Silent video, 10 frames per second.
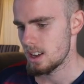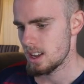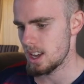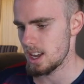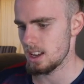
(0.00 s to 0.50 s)

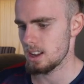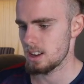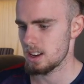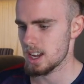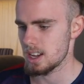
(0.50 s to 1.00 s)
Here,
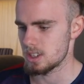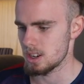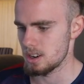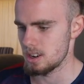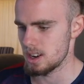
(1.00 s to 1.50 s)
okay,
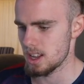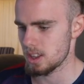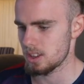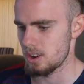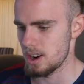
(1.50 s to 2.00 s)
so
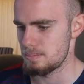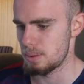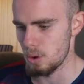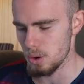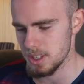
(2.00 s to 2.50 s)
another throw in,
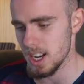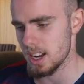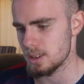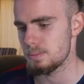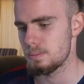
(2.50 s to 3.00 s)
poor
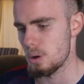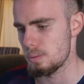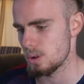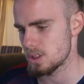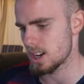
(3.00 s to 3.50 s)
touch,
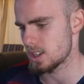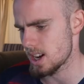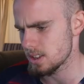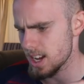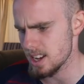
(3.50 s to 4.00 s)
poor touch.
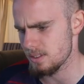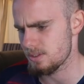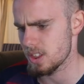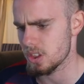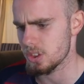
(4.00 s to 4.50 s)
I'll take it
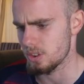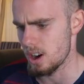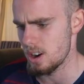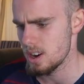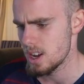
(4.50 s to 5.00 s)
for the
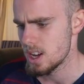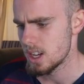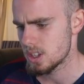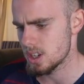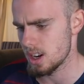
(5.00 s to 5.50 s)
throw.
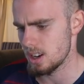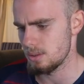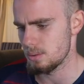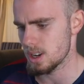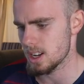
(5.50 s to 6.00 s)

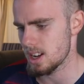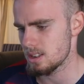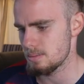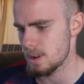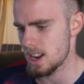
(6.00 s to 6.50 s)
So what can I
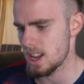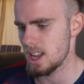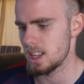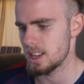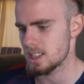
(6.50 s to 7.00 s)
do better
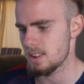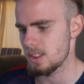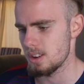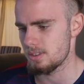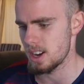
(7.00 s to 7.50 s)
here? Let's have a
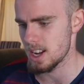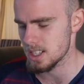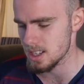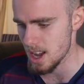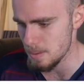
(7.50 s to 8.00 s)
look for
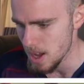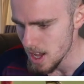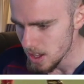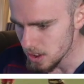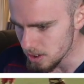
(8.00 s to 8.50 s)
next time.
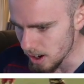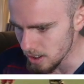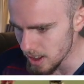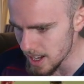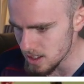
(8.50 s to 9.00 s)

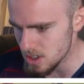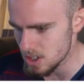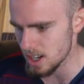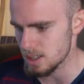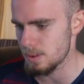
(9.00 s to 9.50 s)
Throw lands
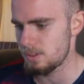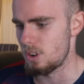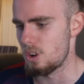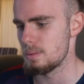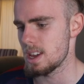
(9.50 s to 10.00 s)
just
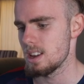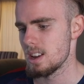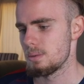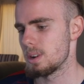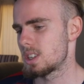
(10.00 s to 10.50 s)
before me,
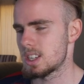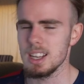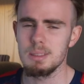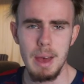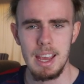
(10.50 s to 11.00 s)
which
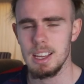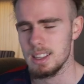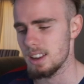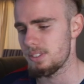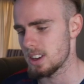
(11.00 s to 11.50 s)
does make
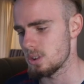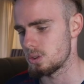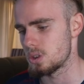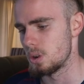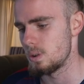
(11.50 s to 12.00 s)
it
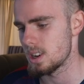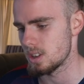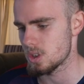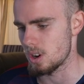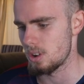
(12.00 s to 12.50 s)
difficult to
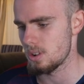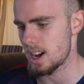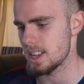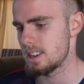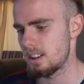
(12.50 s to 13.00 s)
control.
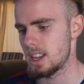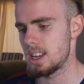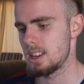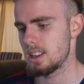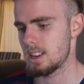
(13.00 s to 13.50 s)

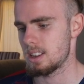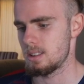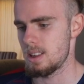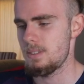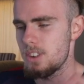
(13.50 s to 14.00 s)
Ideally,
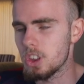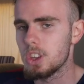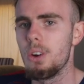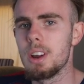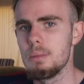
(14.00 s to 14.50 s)
if you're
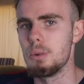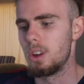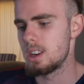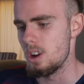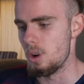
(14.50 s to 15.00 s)
throwing the ball
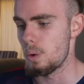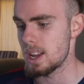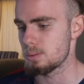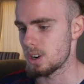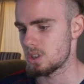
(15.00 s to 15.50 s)
in, you
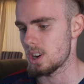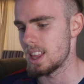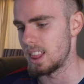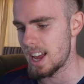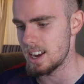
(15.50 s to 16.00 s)
always want to try
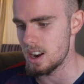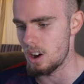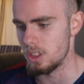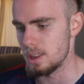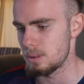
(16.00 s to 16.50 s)
and land it
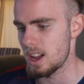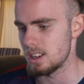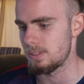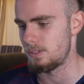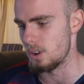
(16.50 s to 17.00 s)
on the
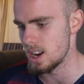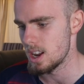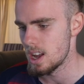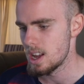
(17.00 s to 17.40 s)
player's foot.